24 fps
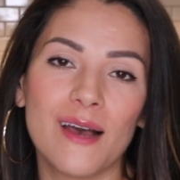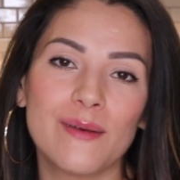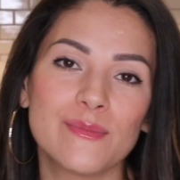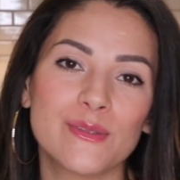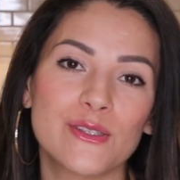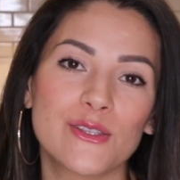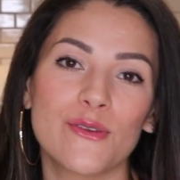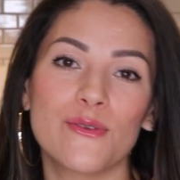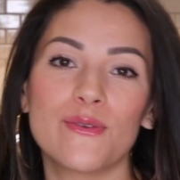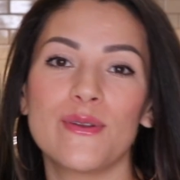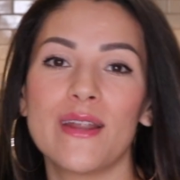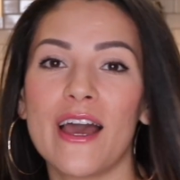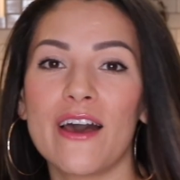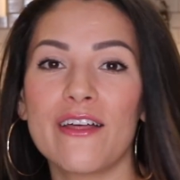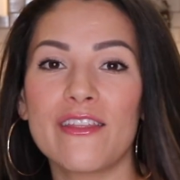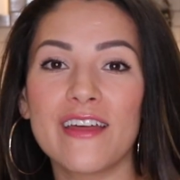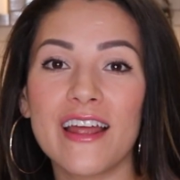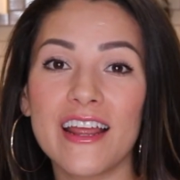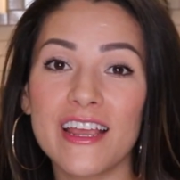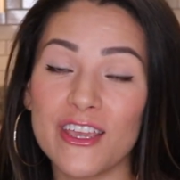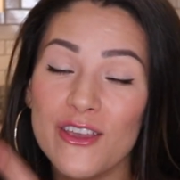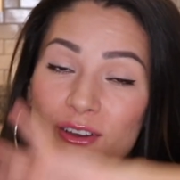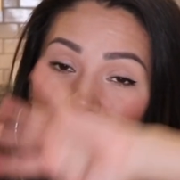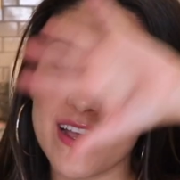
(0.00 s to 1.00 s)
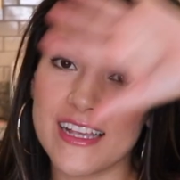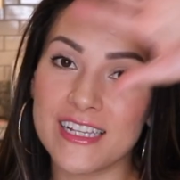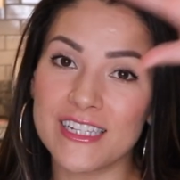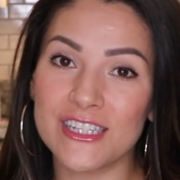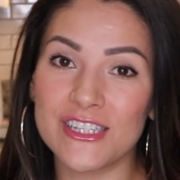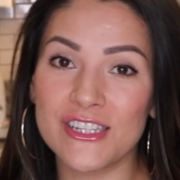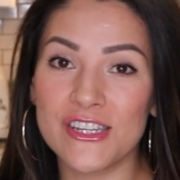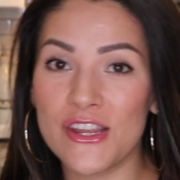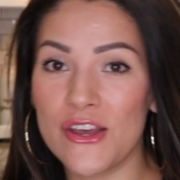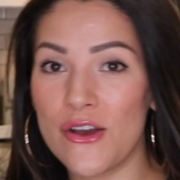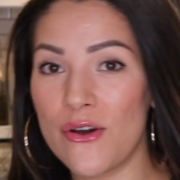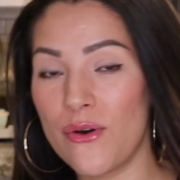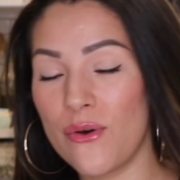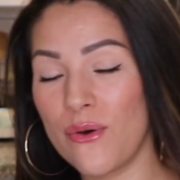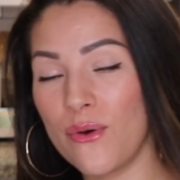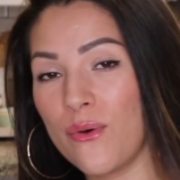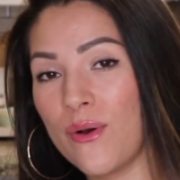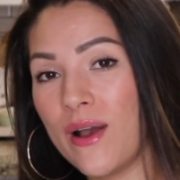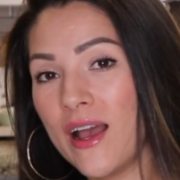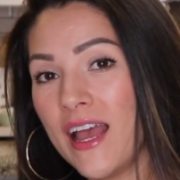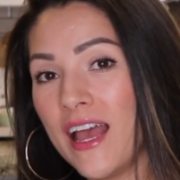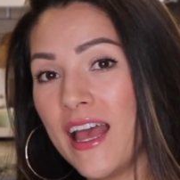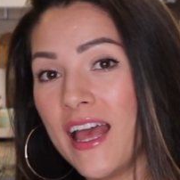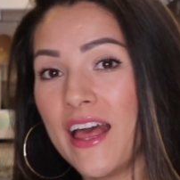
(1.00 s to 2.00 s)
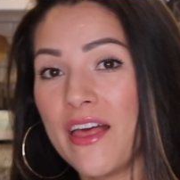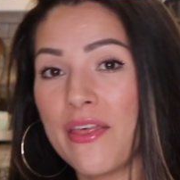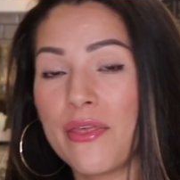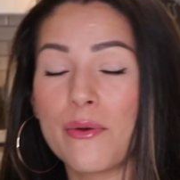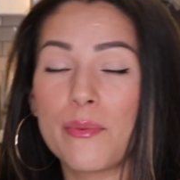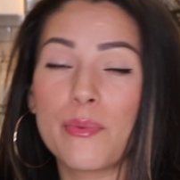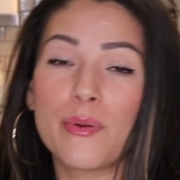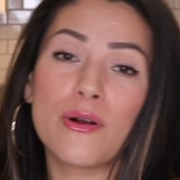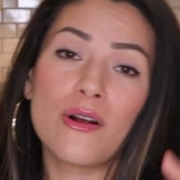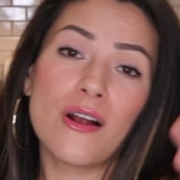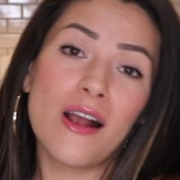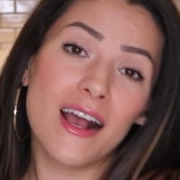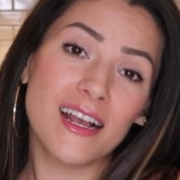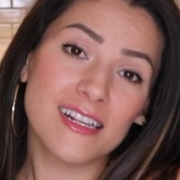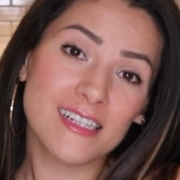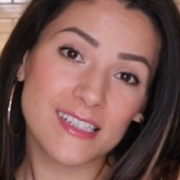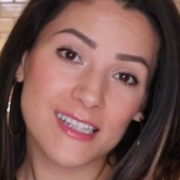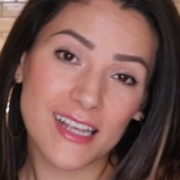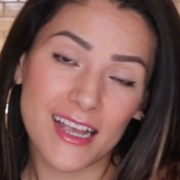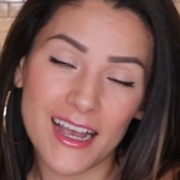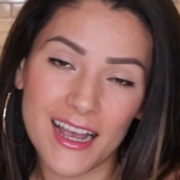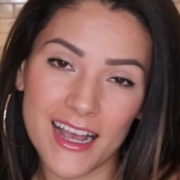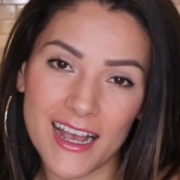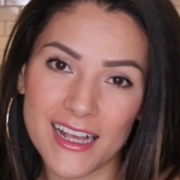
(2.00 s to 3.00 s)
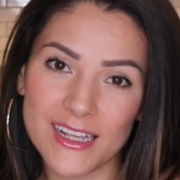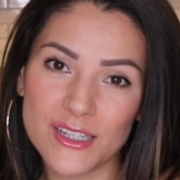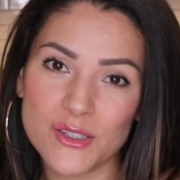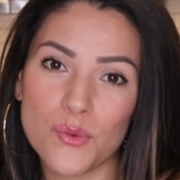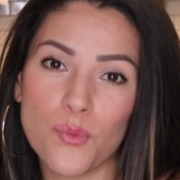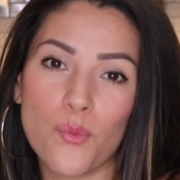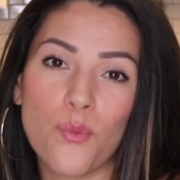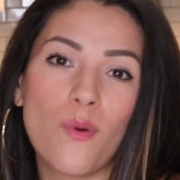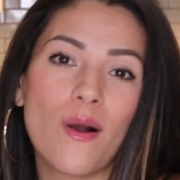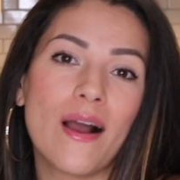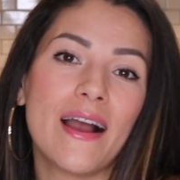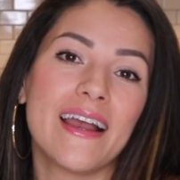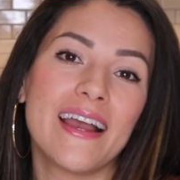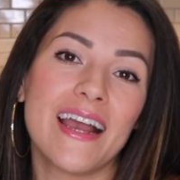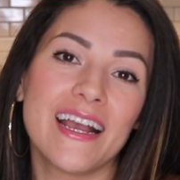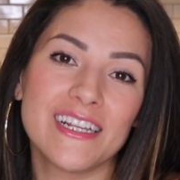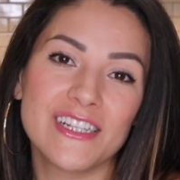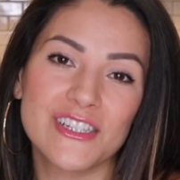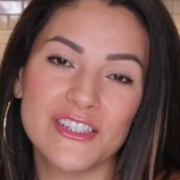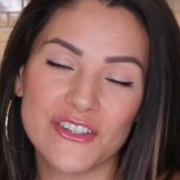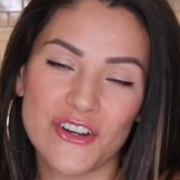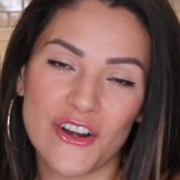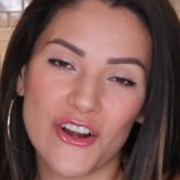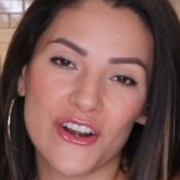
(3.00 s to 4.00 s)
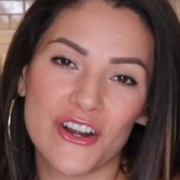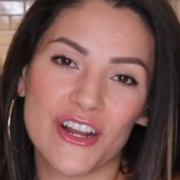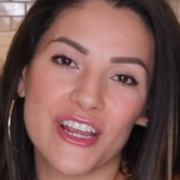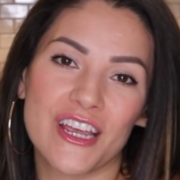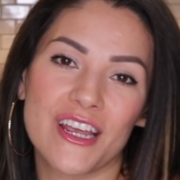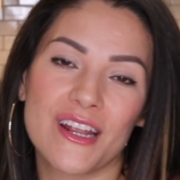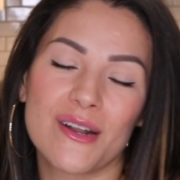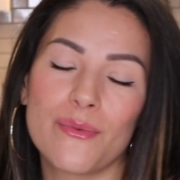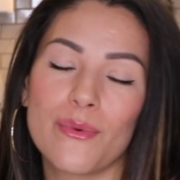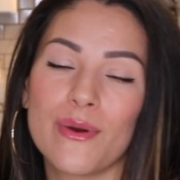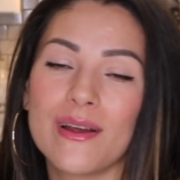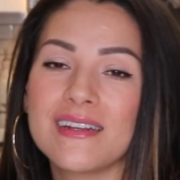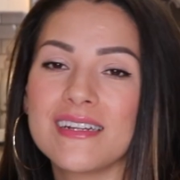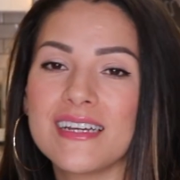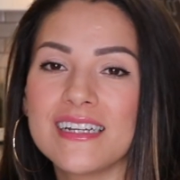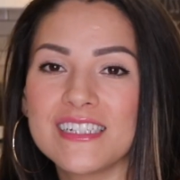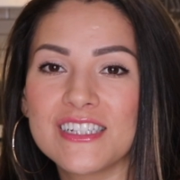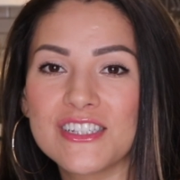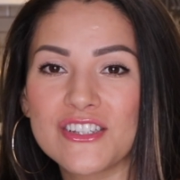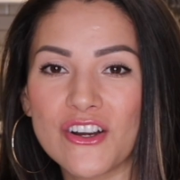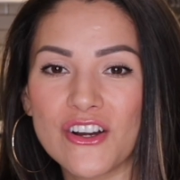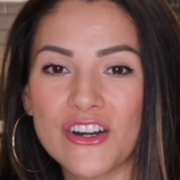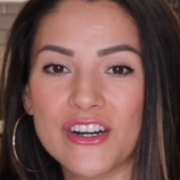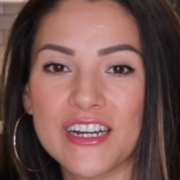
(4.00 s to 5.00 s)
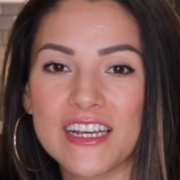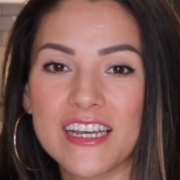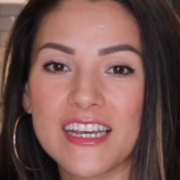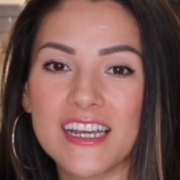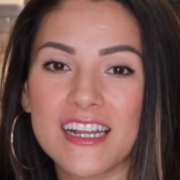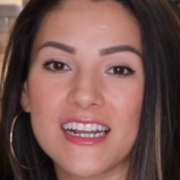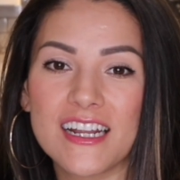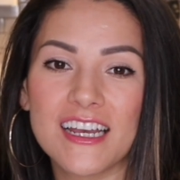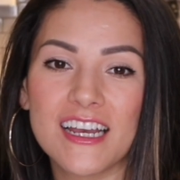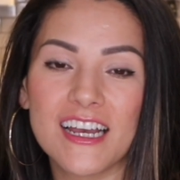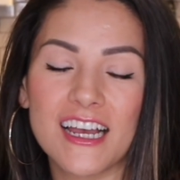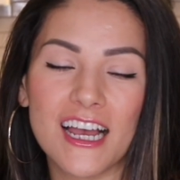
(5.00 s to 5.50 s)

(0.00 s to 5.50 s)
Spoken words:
So now that you guys know the process, why I started, when I started,